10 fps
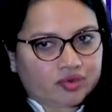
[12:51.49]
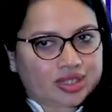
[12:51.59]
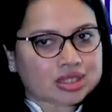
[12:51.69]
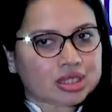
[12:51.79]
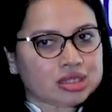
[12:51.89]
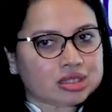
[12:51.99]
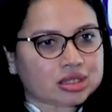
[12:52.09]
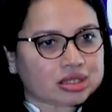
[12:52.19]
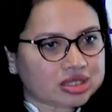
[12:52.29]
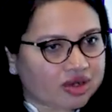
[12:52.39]
Once the ulcer
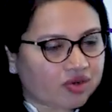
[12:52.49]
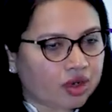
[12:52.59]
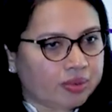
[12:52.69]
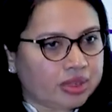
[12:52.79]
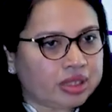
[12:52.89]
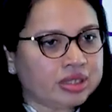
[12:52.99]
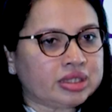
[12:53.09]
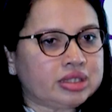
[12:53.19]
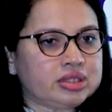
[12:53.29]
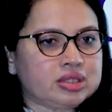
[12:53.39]
is developed, it
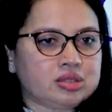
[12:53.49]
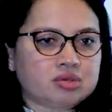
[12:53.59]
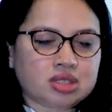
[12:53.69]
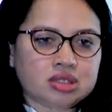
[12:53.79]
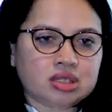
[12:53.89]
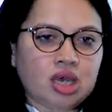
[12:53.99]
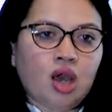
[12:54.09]
increases the risk